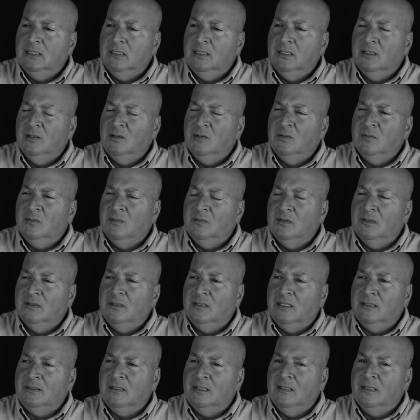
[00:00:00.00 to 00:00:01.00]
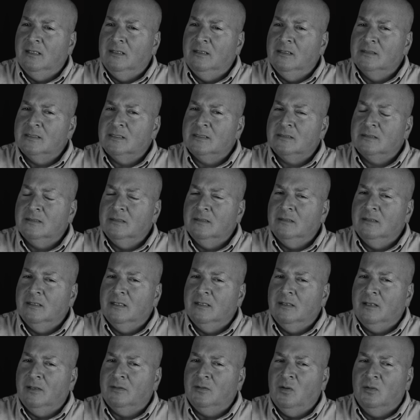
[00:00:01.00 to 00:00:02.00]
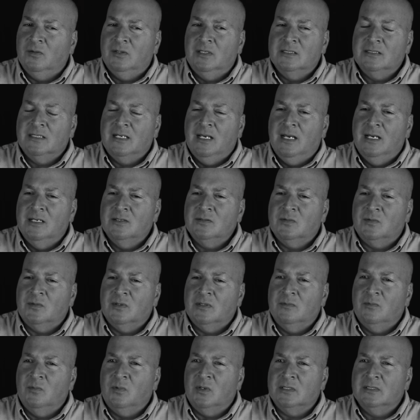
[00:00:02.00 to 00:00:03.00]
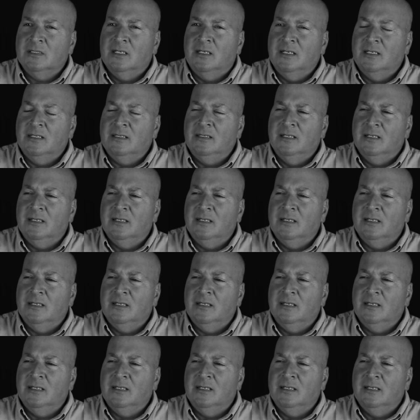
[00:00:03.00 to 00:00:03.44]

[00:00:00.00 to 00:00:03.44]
I thought these guys were tight.